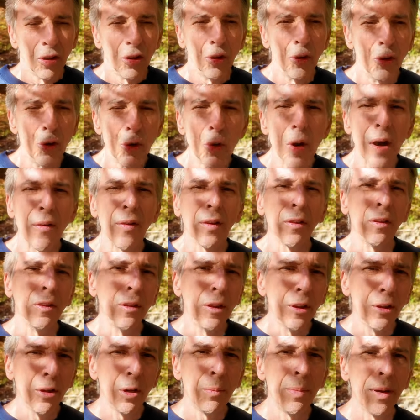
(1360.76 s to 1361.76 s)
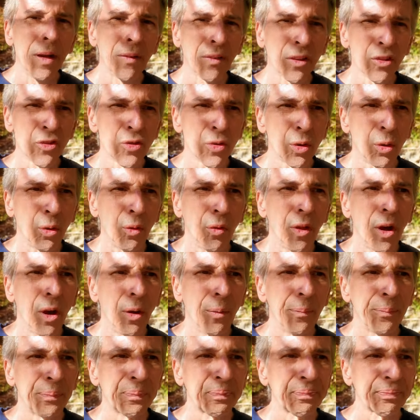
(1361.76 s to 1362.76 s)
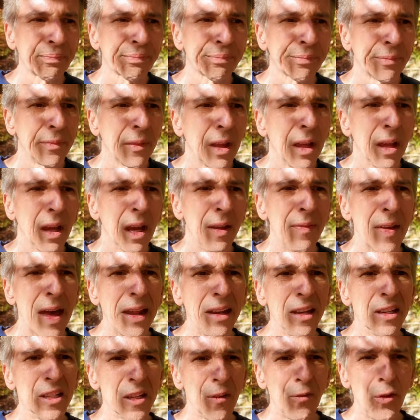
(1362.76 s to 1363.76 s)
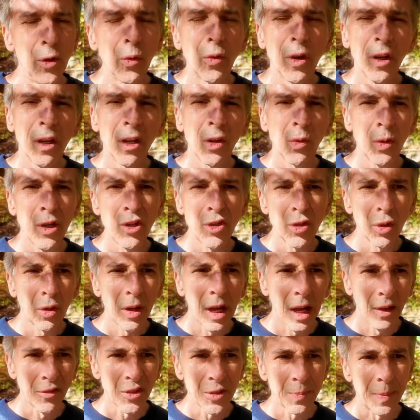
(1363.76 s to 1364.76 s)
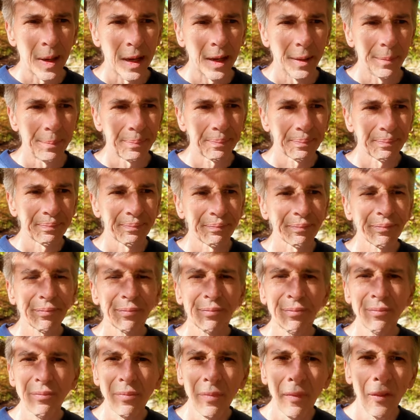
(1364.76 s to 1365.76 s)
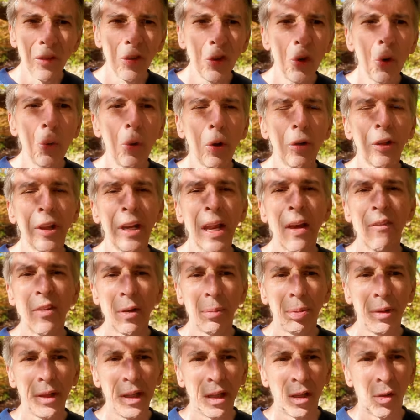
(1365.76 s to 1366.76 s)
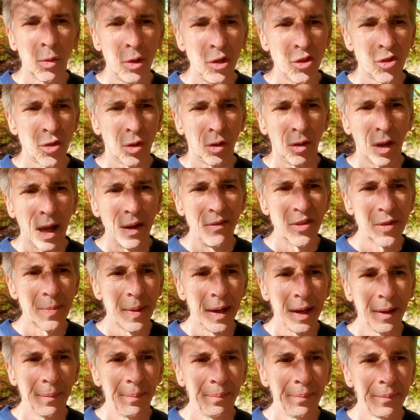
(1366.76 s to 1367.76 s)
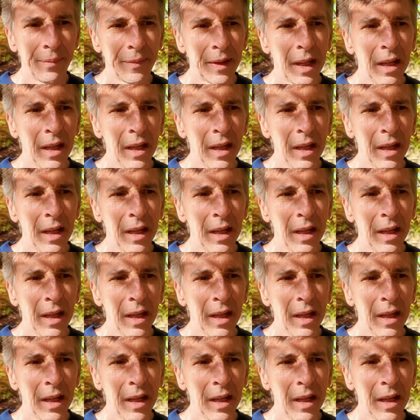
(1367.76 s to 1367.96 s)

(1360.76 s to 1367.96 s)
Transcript: You do have a little bit of control, though, and that is if you can increase your health span, you will inevitably increase your lifespan.